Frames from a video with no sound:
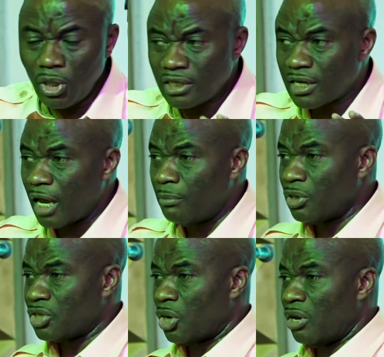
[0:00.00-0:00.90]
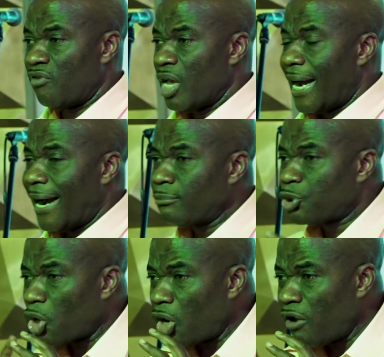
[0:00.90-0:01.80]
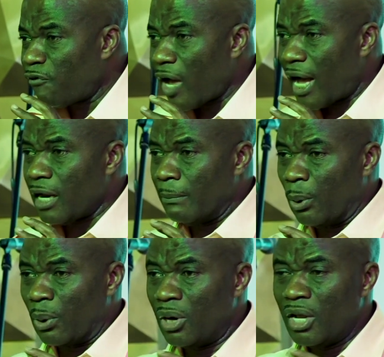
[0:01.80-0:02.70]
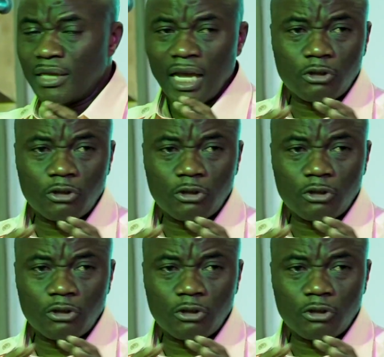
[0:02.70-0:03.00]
through this game reserve. I observe animal.